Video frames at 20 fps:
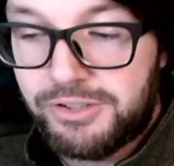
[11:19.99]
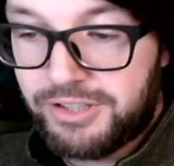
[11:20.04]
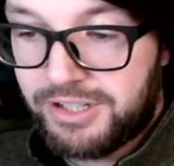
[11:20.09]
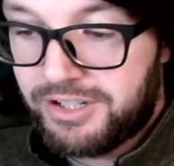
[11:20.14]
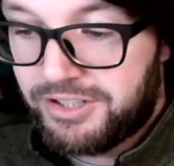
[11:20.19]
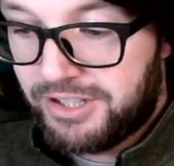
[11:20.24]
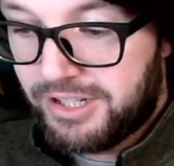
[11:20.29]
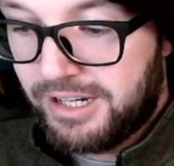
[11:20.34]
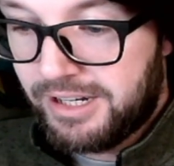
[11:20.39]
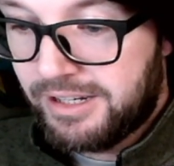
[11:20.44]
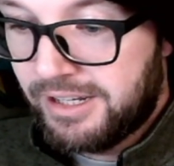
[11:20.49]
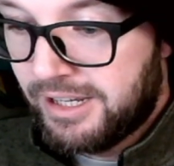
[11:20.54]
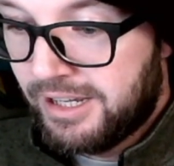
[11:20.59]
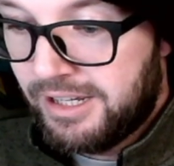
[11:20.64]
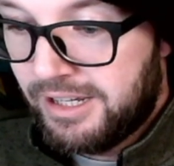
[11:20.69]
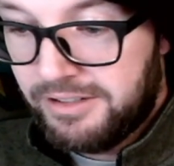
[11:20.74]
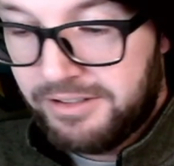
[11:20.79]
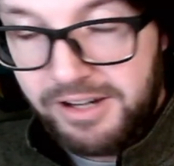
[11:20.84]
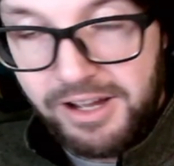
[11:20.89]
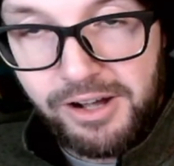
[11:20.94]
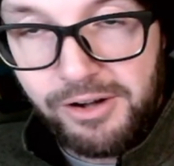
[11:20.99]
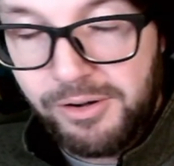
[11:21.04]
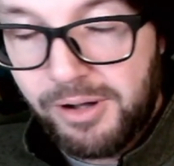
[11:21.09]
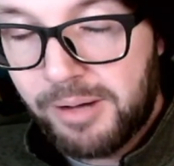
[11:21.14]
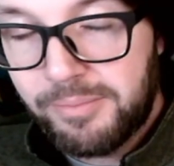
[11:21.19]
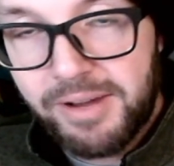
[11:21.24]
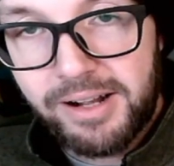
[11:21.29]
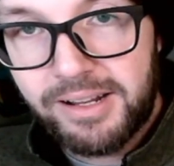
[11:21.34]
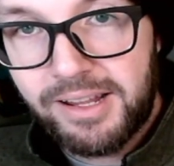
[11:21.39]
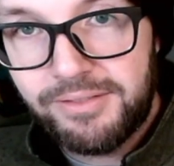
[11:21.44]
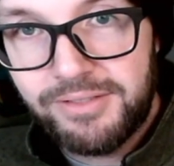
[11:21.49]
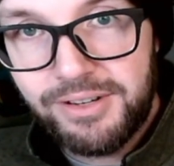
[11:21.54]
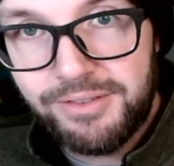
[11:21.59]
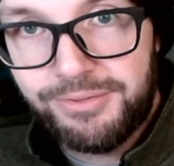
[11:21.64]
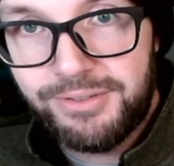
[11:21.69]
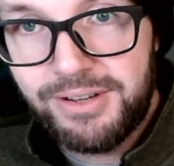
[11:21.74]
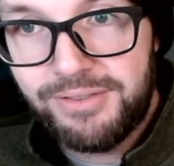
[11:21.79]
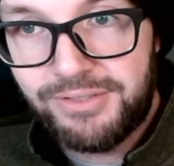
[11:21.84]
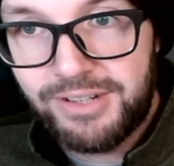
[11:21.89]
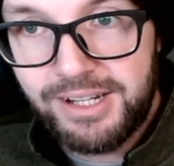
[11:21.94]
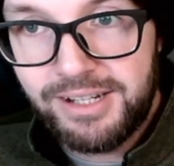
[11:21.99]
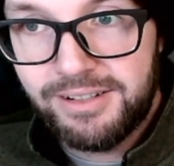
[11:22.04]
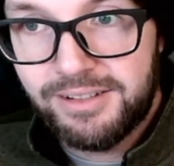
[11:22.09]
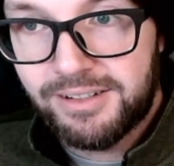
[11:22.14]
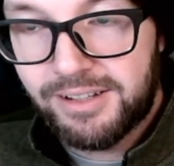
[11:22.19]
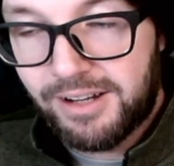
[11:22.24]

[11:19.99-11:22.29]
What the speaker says: They said, no, I'm not giving you 50.